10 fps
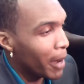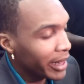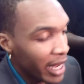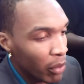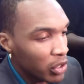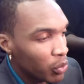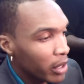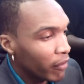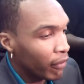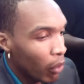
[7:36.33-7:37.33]
my thing was
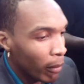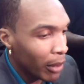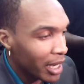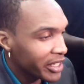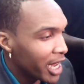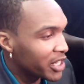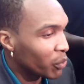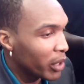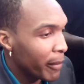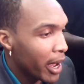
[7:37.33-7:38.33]
run the floor, block shots,
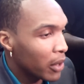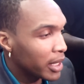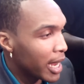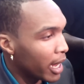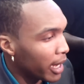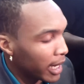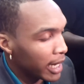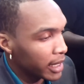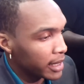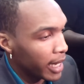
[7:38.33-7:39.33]
and rebound, and
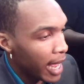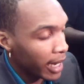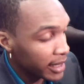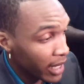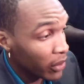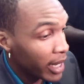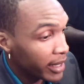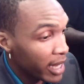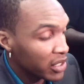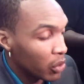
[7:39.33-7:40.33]
I excelled
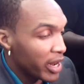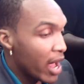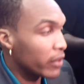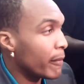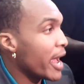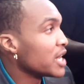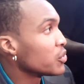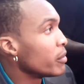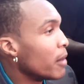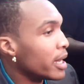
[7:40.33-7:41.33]
at that. So now in the
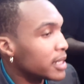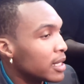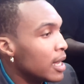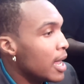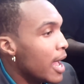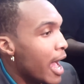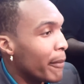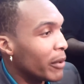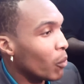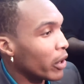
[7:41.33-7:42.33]
past 3 months,
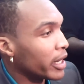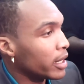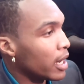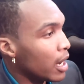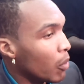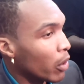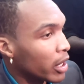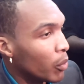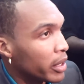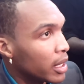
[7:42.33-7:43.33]
I've been working
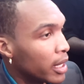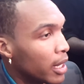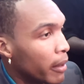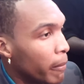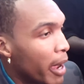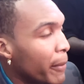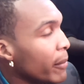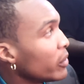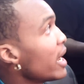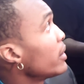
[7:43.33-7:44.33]
with my
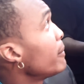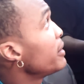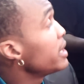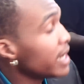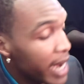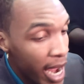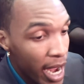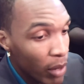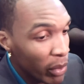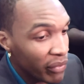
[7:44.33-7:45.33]
people down at
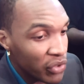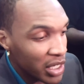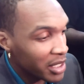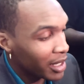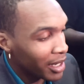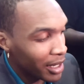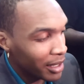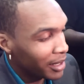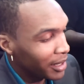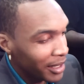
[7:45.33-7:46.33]
BDA,
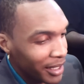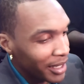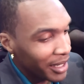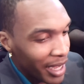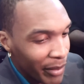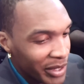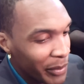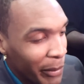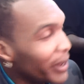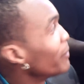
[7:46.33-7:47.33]
and I've
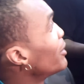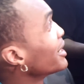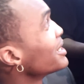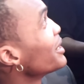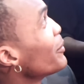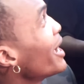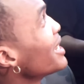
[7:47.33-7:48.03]
just been putting buckets in the